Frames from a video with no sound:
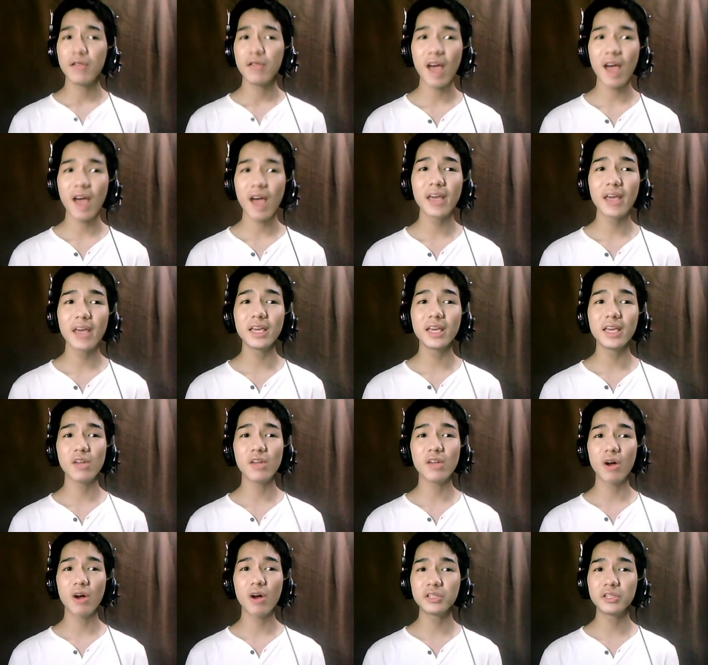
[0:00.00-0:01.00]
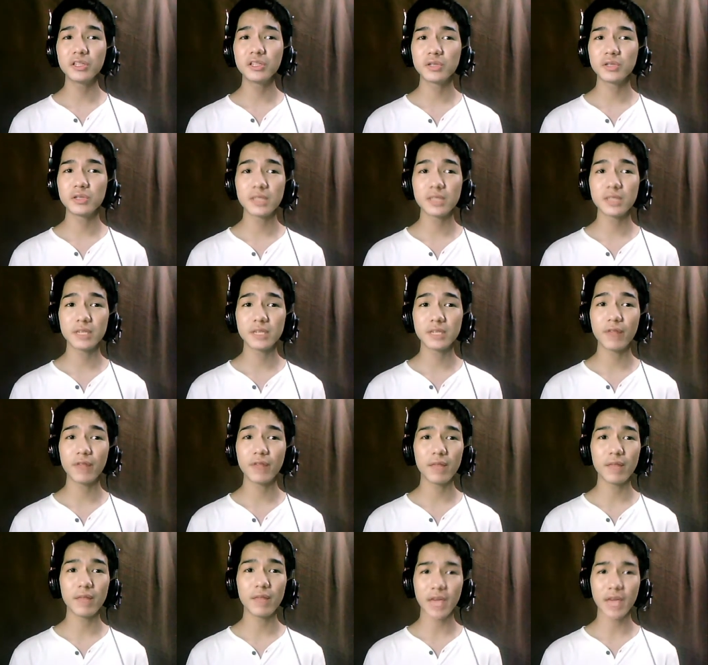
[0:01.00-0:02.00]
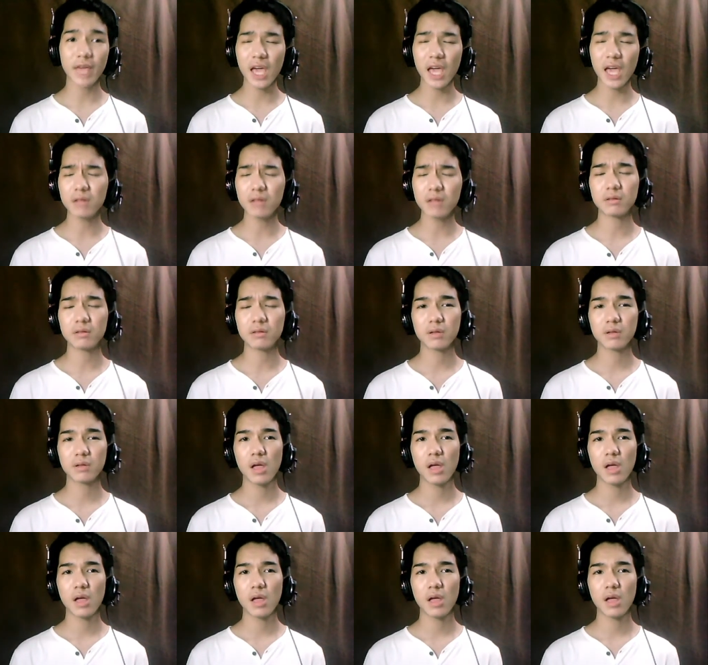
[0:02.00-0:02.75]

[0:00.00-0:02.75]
dying in order to see Philip again,